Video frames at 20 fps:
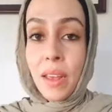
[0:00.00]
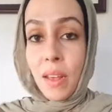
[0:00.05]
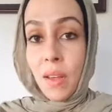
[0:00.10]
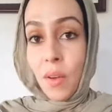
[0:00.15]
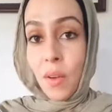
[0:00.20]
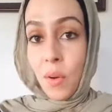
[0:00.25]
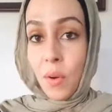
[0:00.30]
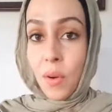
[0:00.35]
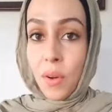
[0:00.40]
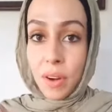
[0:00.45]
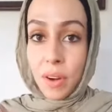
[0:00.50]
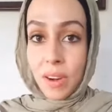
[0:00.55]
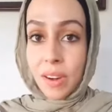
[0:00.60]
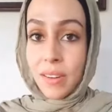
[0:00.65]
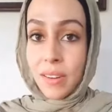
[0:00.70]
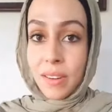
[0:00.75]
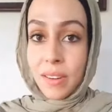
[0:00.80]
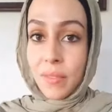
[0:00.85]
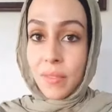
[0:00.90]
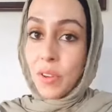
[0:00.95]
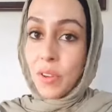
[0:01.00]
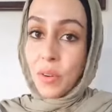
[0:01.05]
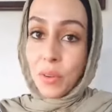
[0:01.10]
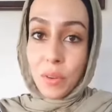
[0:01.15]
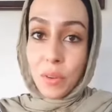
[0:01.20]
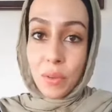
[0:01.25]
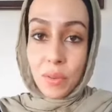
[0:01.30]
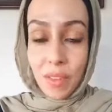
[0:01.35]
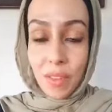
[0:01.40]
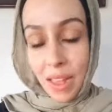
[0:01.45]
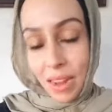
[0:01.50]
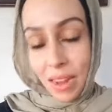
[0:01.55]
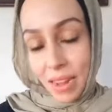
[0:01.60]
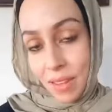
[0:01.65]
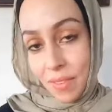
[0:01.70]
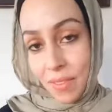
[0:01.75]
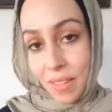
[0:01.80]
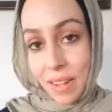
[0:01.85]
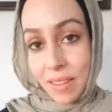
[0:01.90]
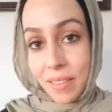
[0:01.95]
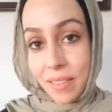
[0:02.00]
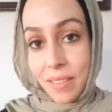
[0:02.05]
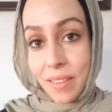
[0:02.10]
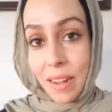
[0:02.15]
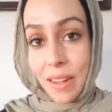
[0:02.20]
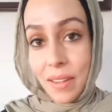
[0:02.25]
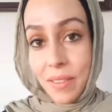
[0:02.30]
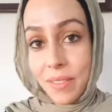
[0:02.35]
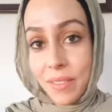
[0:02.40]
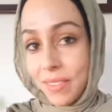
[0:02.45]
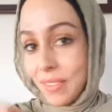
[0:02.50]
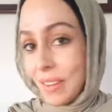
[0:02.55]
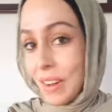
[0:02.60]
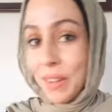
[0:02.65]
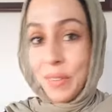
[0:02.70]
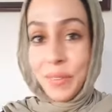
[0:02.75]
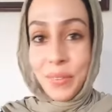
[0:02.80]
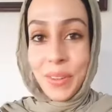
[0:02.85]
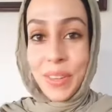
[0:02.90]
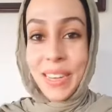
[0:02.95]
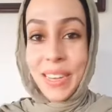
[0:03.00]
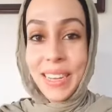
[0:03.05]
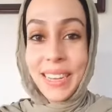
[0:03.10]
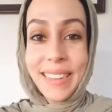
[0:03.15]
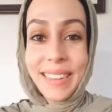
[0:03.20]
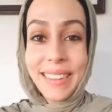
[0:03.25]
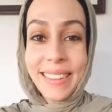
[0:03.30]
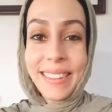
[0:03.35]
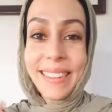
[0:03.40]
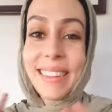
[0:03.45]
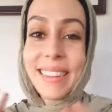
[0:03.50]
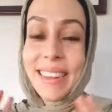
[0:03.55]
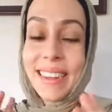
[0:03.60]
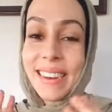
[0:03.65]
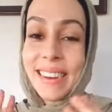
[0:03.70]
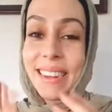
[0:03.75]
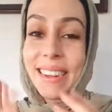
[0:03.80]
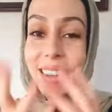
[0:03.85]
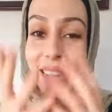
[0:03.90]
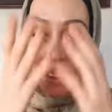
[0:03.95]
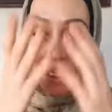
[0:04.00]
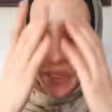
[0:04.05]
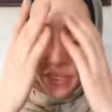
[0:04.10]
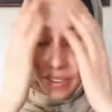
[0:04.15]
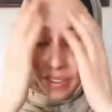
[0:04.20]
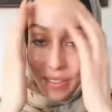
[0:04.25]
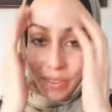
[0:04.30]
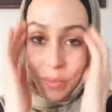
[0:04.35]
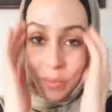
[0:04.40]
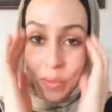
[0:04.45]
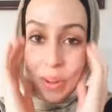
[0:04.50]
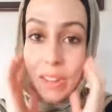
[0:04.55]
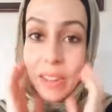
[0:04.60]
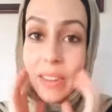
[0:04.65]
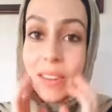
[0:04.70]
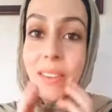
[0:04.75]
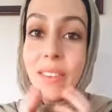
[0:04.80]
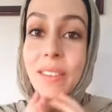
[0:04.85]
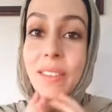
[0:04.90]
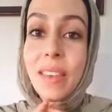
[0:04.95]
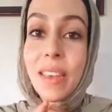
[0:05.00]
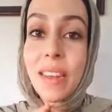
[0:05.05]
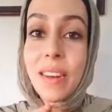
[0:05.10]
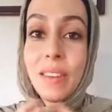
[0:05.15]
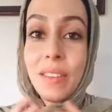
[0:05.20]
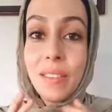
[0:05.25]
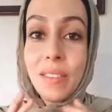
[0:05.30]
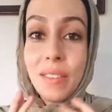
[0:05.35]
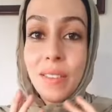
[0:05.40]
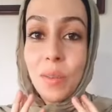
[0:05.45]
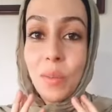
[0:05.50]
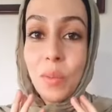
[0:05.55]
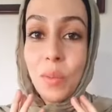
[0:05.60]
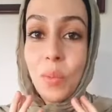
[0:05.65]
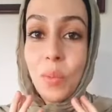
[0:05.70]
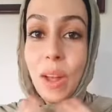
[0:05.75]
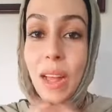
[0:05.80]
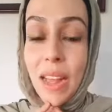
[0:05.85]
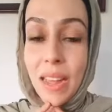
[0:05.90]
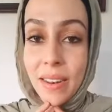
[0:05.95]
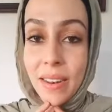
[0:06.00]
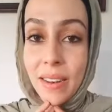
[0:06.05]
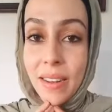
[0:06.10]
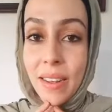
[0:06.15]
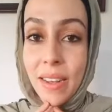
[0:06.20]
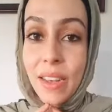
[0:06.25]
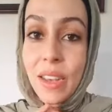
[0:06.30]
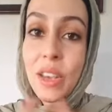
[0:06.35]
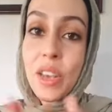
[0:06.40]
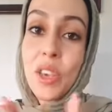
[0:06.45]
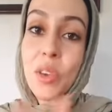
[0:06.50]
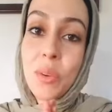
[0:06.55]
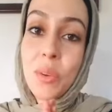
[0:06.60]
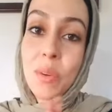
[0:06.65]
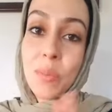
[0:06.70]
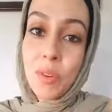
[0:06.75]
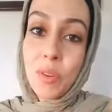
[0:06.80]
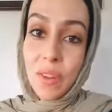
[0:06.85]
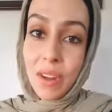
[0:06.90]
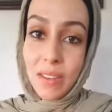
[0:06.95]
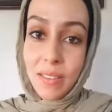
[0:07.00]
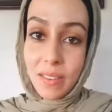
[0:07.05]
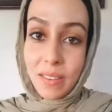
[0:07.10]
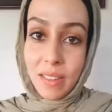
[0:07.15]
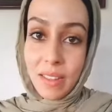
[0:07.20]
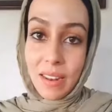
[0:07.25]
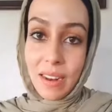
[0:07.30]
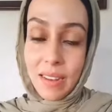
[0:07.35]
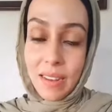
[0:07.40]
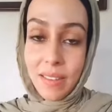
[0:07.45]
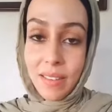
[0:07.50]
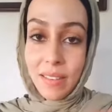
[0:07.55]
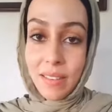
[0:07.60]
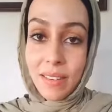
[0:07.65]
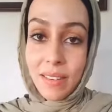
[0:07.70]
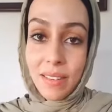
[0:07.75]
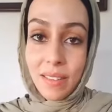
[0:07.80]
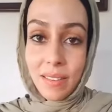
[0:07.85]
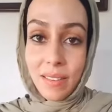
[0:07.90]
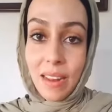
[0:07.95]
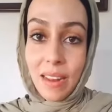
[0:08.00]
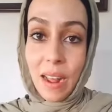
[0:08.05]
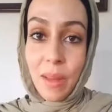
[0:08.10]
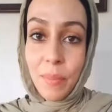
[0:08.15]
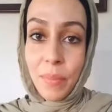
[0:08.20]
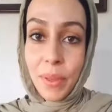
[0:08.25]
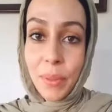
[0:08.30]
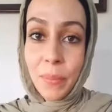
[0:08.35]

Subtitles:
Or if you don't use any of that stuff, then just while your skin is wet, you would move on to the next step.